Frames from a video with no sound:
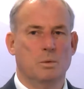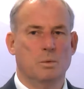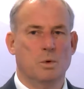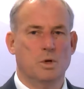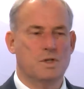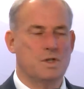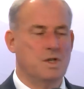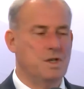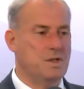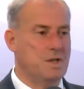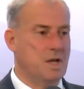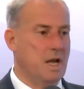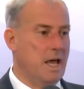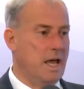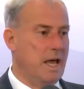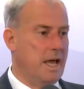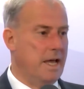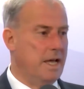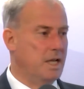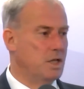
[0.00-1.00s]
what sits in
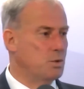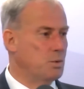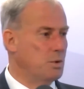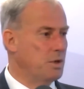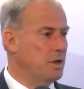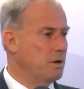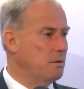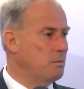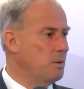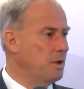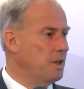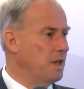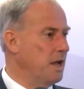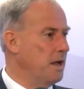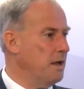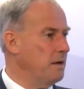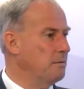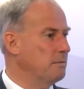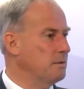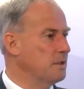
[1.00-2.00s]
our hands with
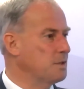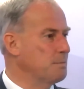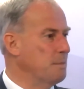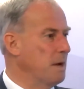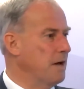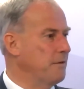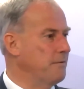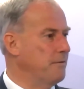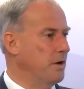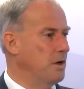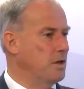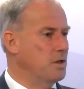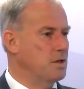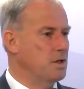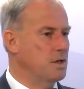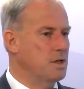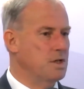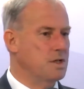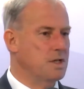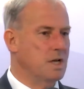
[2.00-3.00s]
our
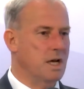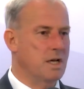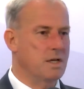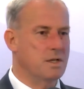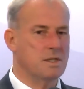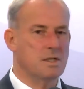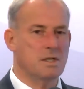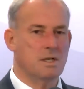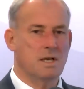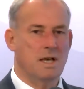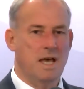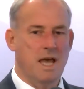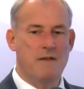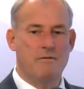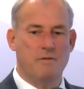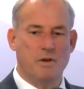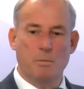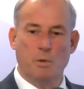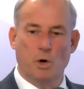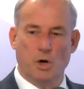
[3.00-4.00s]
smartphones these days.
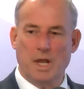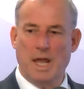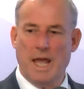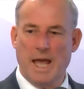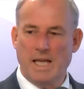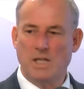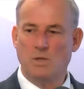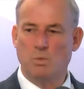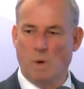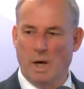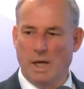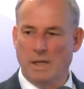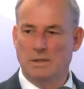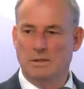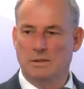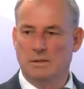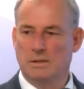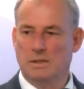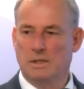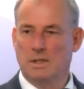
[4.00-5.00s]
Everybody has one.
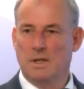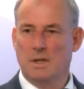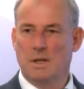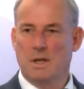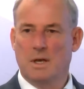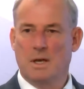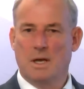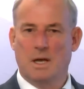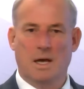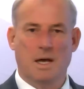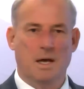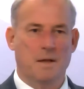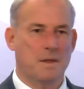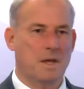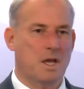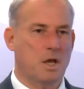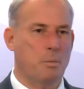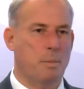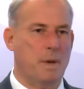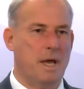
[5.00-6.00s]

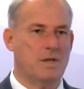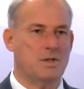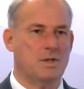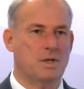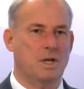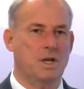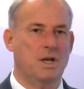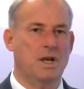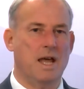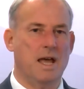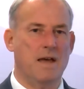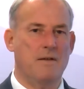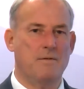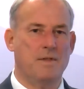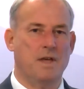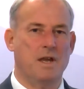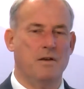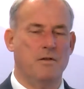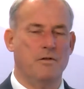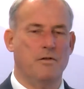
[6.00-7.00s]
The capacity to have
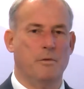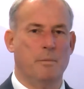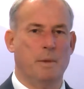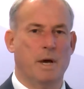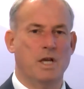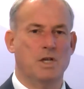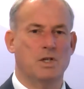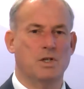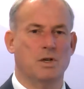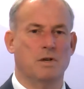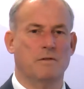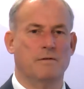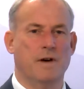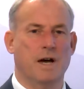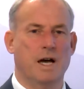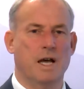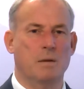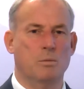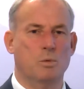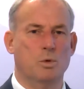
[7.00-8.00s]
that information
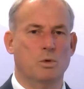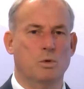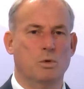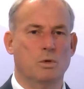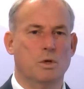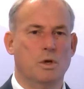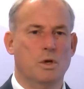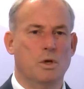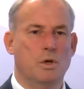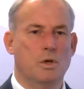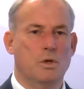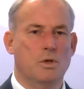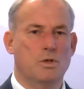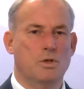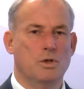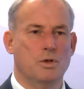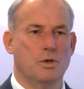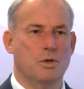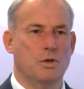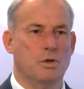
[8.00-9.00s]
available
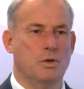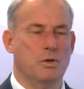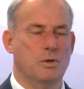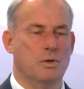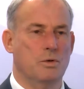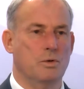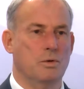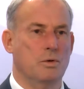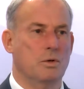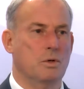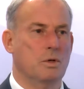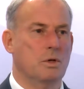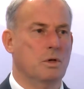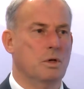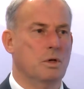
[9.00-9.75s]
to you